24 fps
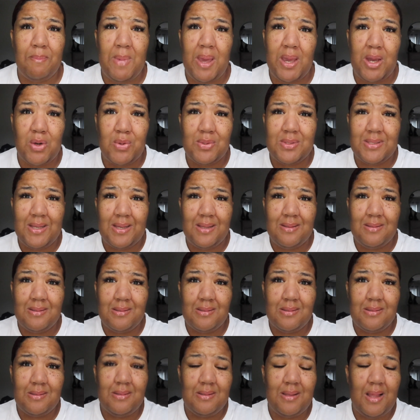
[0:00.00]
mango
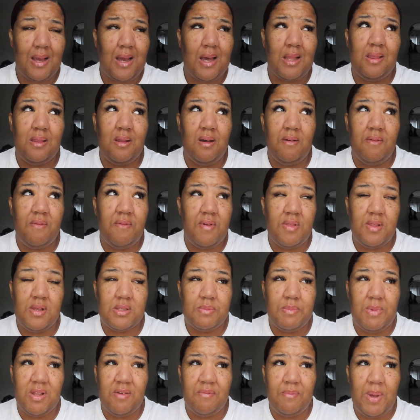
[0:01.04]
scents. Like I love the
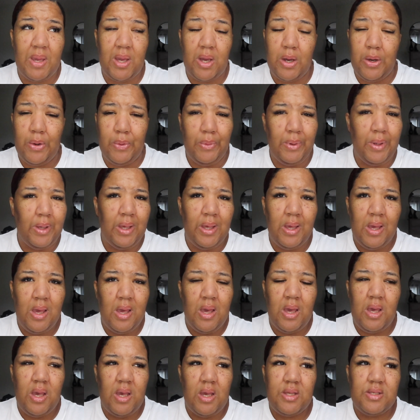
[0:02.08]
smell of mango
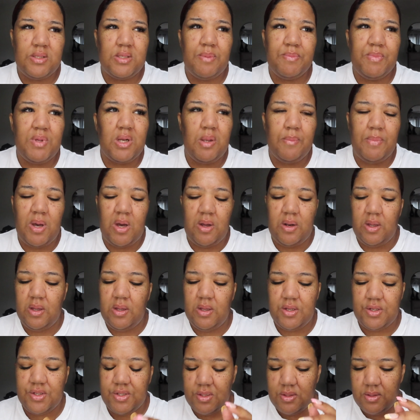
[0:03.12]
something about
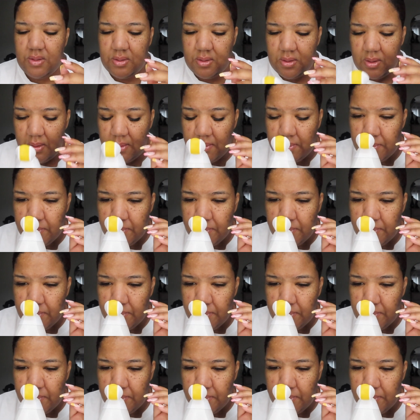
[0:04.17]
it. It's just